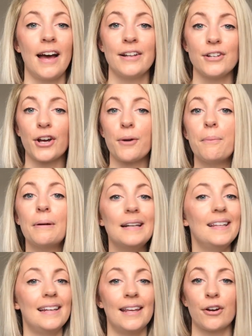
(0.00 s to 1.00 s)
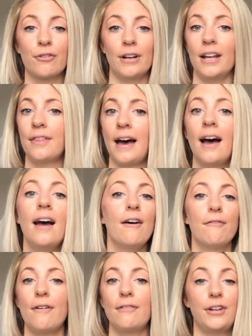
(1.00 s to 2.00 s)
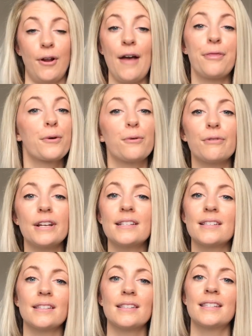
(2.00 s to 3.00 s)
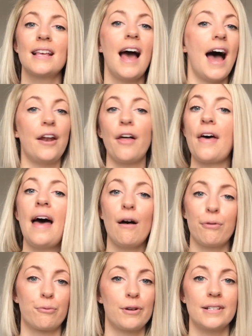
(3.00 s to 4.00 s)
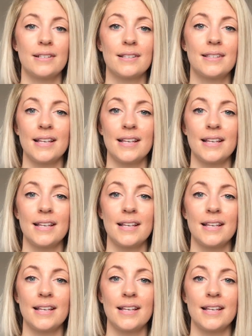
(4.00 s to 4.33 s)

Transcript: and I completely agree that for ethical reasons and other health reasons,